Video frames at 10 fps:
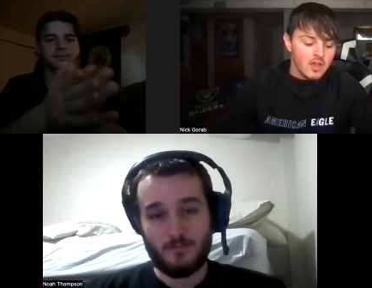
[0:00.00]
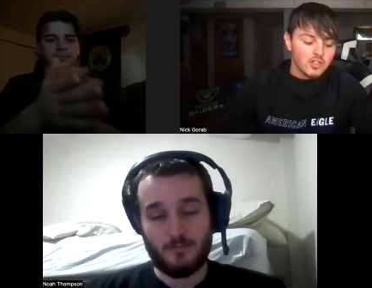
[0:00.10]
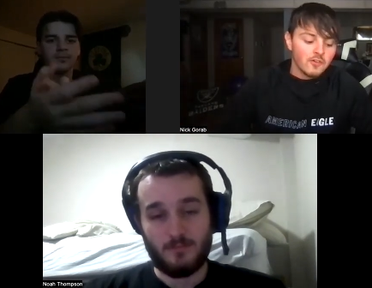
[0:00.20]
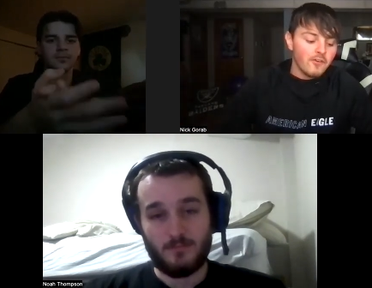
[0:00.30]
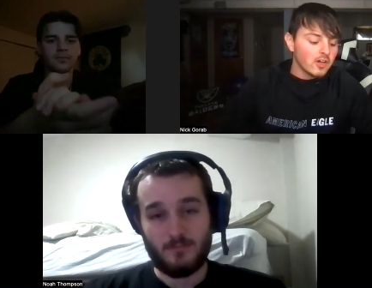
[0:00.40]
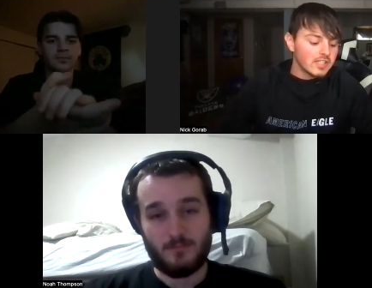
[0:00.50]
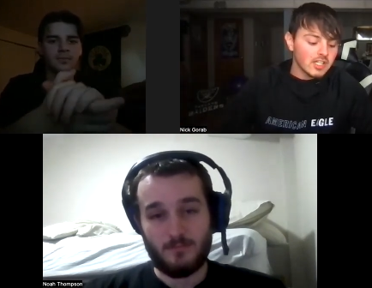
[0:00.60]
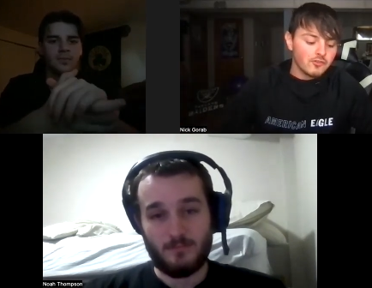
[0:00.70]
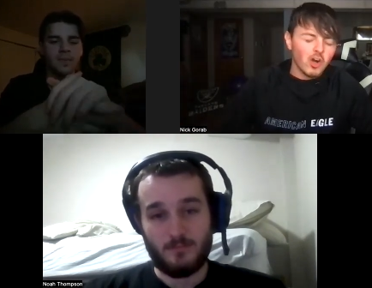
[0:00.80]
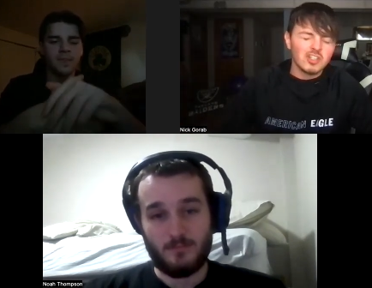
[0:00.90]
Speaker 1: So first
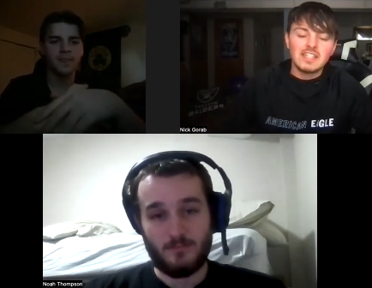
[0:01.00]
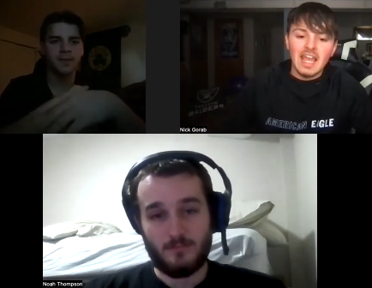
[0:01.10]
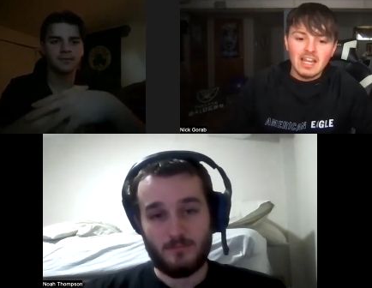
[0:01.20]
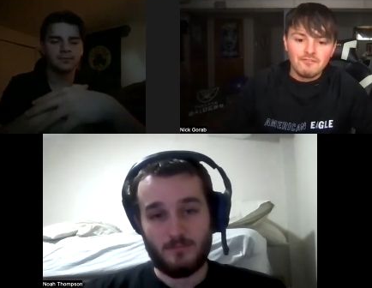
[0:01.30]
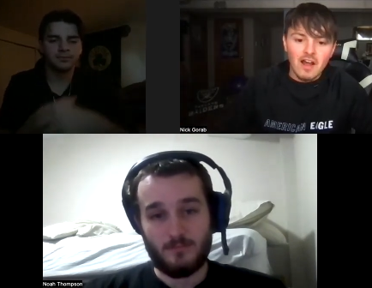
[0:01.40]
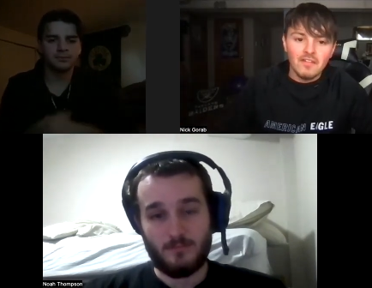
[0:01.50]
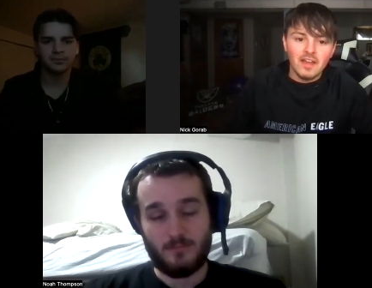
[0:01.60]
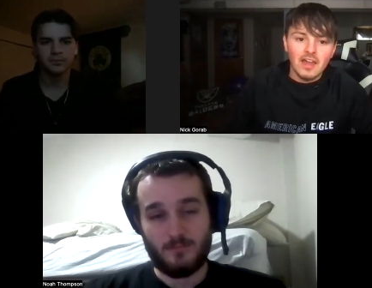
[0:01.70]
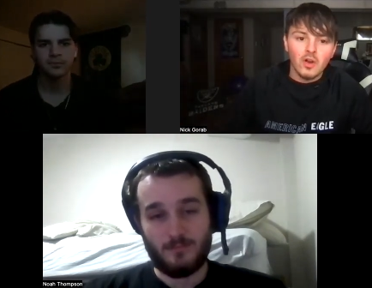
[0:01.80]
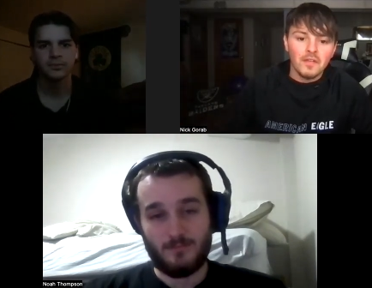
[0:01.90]
things first, Danny found
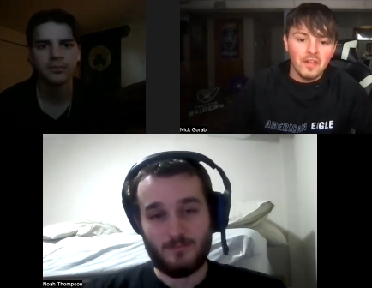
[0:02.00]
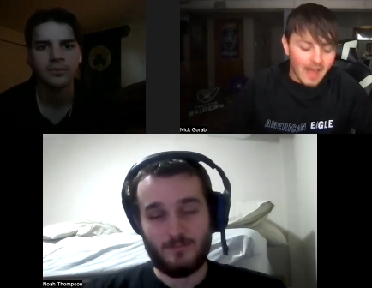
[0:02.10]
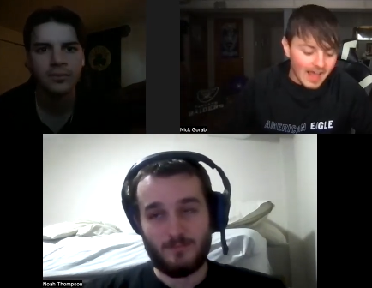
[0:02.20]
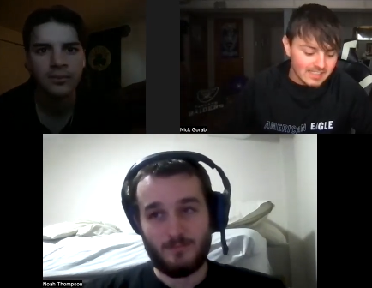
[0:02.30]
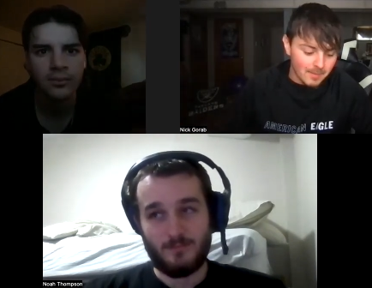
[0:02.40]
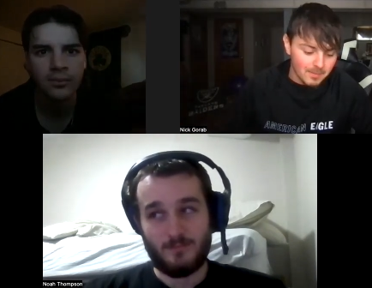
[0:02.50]
the idol in the last